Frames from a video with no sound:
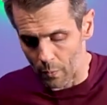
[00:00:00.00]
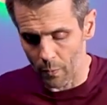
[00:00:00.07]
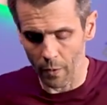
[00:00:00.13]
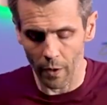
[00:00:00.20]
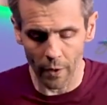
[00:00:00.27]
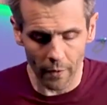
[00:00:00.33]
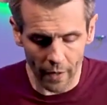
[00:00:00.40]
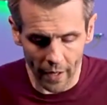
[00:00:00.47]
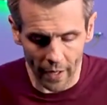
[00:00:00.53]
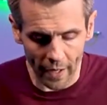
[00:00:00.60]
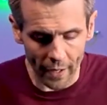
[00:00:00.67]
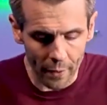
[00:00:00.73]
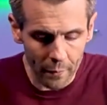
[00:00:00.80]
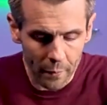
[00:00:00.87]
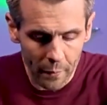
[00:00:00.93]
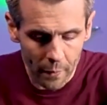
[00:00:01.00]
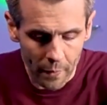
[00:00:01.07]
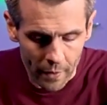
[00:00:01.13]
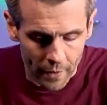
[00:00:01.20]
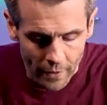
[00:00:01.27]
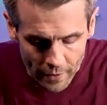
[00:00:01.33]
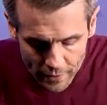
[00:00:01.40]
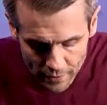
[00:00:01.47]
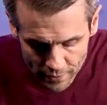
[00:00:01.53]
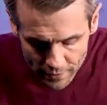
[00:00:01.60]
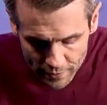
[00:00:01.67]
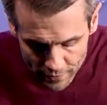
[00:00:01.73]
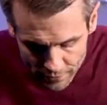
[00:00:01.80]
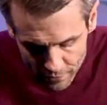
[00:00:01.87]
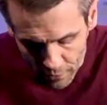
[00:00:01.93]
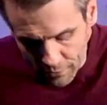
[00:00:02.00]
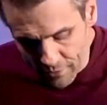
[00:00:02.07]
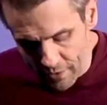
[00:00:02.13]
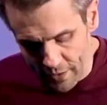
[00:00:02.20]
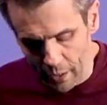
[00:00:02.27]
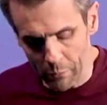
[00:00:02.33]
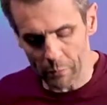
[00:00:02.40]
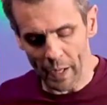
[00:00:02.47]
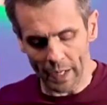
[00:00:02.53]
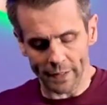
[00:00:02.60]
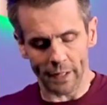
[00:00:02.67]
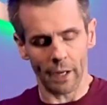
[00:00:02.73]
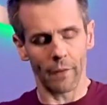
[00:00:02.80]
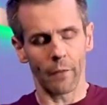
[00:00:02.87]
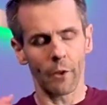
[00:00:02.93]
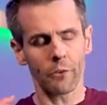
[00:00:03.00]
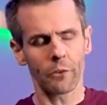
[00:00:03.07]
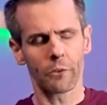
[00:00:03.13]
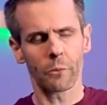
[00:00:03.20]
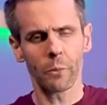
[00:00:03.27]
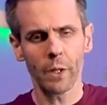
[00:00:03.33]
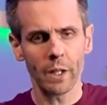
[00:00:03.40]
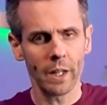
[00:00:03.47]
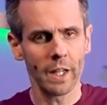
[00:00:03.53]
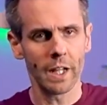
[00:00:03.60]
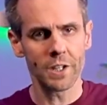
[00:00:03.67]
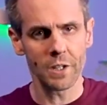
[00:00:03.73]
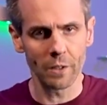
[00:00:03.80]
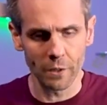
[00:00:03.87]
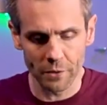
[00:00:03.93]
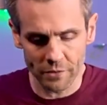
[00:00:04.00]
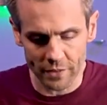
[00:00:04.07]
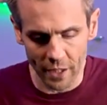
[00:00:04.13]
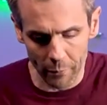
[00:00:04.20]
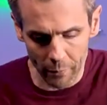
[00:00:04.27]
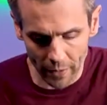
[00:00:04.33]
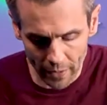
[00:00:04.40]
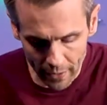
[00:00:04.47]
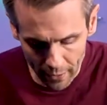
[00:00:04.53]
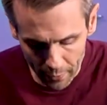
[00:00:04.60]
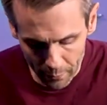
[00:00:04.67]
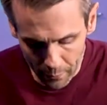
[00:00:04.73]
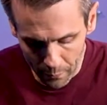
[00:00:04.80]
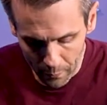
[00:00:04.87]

All right, so those are the couple back there, and those ones really get you loosened up in here.